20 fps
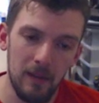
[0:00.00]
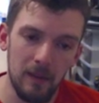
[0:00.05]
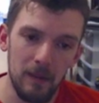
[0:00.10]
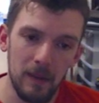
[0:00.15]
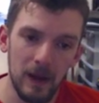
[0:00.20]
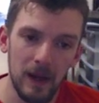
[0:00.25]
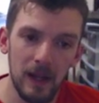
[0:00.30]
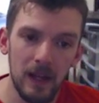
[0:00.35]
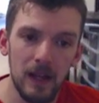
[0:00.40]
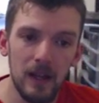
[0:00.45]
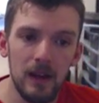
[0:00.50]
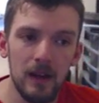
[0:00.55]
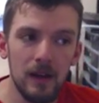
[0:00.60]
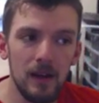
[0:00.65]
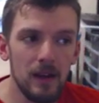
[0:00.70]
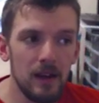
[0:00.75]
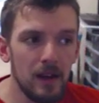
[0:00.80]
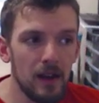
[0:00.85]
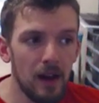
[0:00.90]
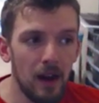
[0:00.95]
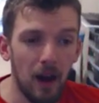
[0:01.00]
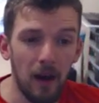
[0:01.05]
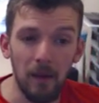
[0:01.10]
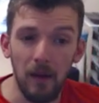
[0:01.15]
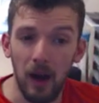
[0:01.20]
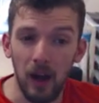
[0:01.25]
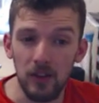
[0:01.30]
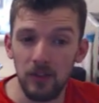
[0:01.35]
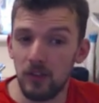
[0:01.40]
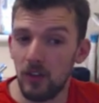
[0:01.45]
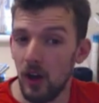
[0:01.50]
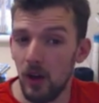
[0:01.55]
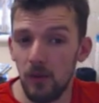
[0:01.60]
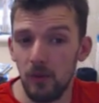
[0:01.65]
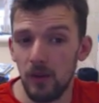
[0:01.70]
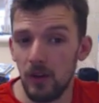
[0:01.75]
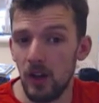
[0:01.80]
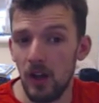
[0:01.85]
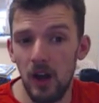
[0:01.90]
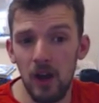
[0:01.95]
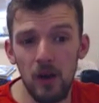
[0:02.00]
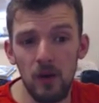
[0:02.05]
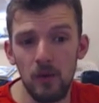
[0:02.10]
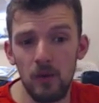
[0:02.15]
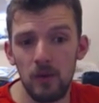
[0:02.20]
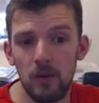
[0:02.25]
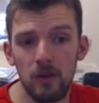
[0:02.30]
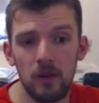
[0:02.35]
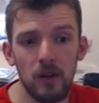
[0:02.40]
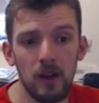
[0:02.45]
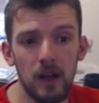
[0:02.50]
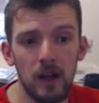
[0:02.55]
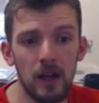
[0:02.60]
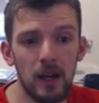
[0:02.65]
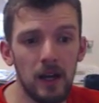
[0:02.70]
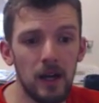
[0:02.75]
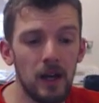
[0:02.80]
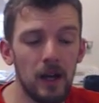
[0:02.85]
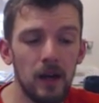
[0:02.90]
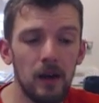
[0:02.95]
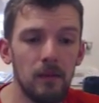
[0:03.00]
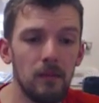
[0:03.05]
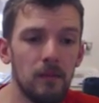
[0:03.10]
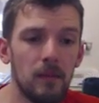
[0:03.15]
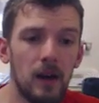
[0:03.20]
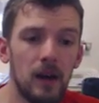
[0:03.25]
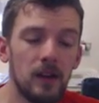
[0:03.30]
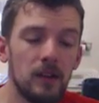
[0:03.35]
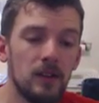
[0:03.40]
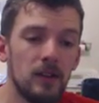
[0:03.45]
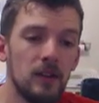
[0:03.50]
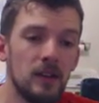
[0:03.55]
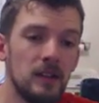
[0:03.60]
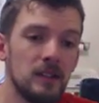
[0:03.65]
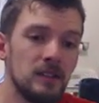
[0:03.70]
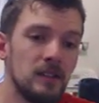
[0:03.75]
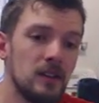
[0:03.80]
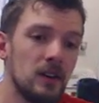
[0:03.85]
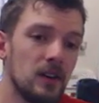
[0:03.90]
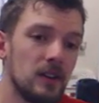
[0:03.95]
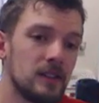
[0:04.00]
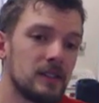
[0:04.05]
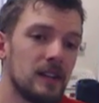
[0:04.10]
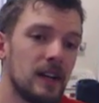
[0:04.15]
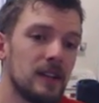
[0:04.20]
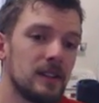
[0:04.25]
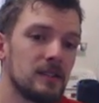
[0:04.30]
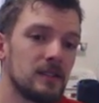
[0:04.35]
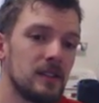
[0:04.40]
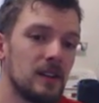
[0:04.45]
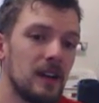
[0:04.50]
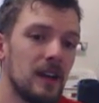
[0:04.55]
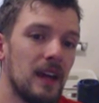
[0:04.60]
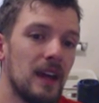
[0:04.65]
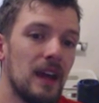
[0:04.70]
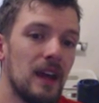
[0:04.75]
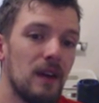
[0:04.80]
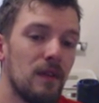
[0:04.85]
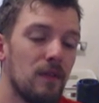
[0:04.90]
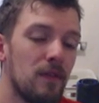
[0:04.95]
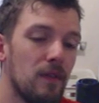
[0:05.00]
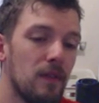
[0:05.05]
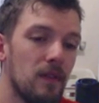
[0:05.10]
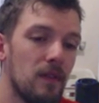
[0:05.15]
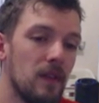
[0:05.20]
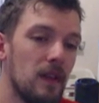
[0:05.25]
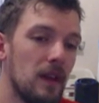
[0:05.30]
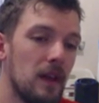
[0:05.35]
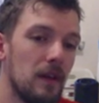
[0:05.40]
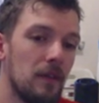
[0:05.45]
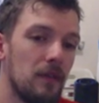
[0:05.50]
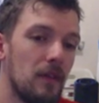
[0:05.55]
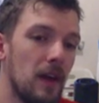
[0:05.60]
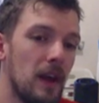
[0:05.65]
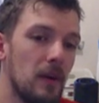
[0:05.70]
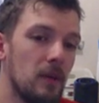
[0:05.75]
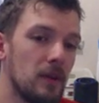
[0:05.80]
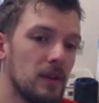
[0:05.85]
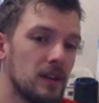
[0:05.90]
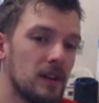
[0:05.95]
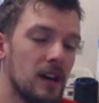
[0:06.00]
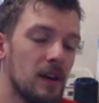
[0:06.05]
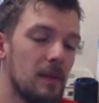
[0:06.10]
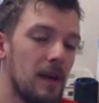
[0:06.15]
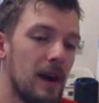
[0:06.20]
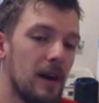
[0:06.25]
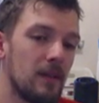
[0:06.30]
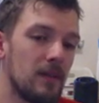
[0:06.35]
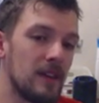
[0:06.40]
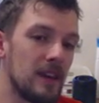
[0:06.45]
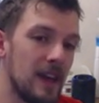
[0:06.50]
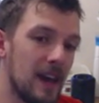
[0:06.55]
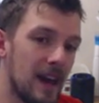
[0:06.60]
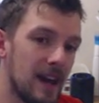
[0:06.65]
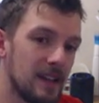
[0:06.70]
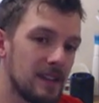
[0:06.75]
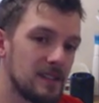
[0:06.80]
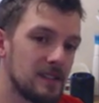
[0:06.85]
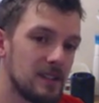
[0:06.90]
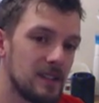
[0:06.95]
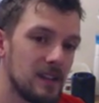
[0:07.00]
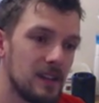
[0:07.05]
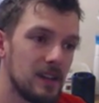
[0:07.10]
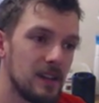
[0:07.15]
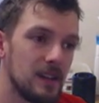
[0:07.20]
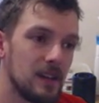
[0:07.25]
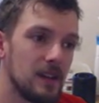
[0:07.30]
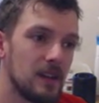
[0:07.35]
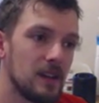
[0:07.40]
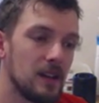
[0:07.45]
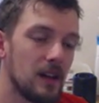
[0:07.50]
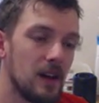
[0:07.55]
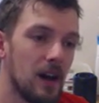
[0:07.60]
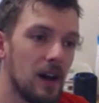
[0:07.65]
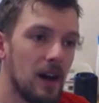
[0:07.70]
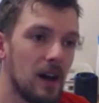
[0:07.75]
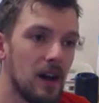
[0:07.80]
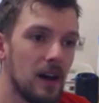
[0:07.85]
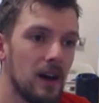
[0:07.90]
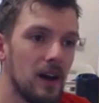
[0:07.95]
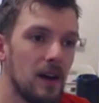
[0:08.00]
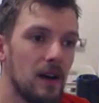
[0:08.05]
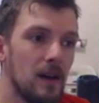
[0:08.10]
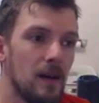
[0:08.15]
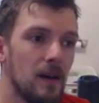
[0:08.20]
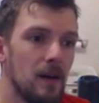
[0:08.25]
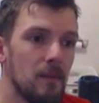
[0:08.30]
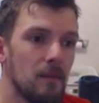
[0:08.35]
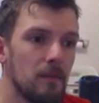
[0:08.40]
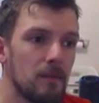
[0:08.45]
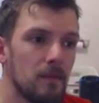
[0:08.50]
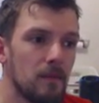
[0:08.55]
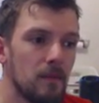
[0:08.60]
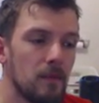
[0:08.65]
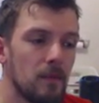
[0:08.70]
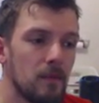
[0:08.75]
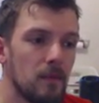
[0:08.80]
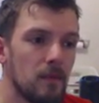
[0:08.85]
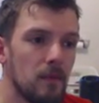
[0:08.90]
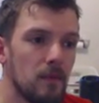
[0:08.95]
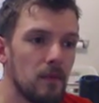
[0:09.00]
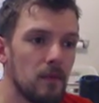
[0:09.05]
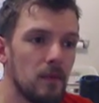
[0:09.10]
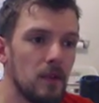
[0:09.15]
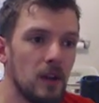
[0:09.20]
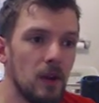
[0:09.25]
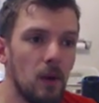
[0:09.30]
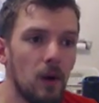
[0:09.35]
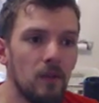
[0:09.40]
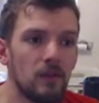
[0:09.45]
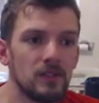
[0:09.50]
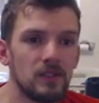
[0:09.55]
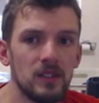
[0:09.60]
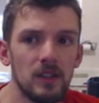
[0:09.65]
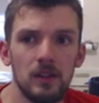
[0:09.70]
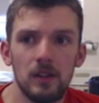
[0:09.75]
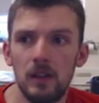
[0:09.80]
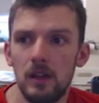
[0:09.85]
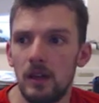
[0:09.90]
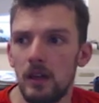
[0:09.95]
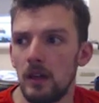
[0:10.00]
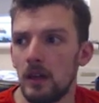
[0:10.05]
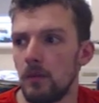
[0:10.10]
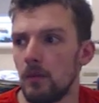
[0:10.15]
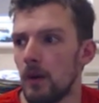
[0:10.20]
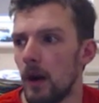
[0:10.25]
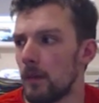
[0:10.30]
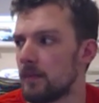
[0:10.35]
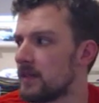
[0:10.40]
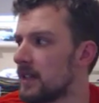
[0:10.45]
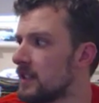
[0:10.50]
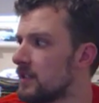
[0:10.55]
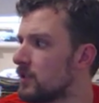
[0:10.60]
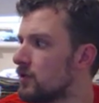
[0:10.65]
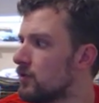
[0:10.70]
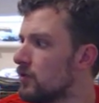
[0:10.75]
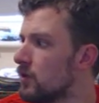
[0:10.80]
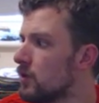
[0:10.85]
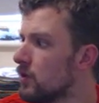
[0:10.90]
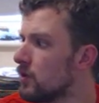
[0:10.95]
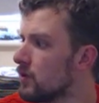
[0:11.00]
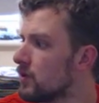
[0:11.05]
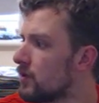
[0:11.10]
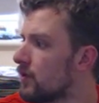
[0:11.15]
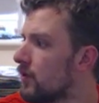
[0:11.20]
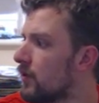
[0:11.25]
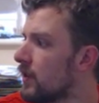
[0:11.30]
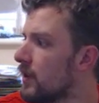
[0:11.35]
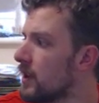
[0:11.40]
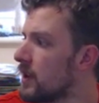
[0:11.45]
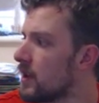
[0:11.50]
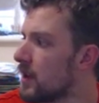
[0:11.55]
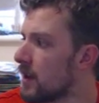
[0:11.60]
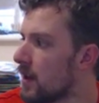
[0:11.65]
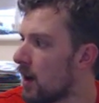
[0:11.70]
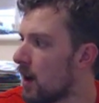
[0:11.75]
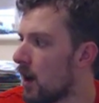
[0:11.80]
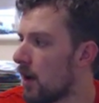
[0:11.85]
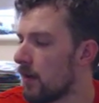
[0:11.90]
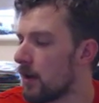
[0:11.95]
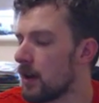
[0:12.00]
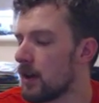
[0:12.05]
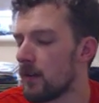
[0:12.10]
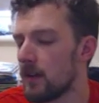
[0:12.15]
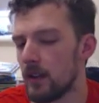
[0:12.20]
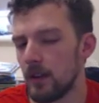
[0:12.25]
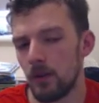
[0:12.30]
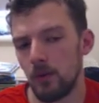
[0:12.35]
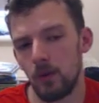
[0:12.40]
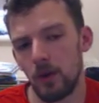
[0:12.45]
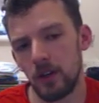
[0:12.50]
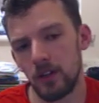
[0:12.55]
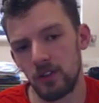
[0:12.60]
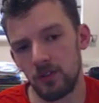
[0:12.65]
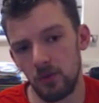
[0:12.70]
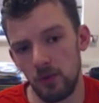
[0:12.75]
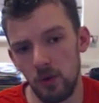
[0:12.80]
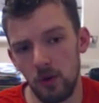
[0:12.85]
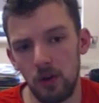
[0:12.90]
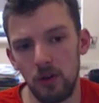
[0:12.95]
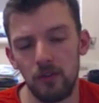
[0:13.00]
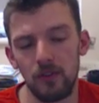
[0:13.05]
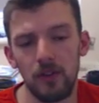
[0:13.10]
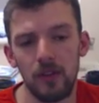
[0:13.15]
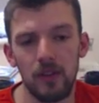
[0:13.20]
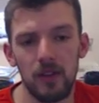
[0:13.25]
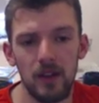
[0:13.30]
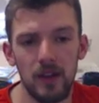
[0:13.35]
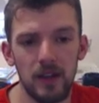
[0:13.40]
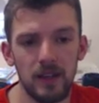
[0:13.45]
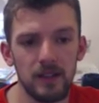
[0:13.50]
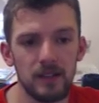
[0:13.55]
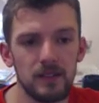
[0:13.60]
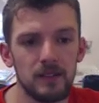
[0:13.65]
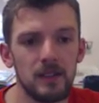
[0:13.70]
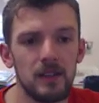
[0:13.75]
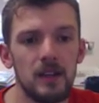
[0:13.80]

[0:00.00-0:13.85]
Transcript: but I don't know. Is the honest answer if they would come out yet. You know, obviously the updated rules for the Ynnari are in the White Dwarf and things,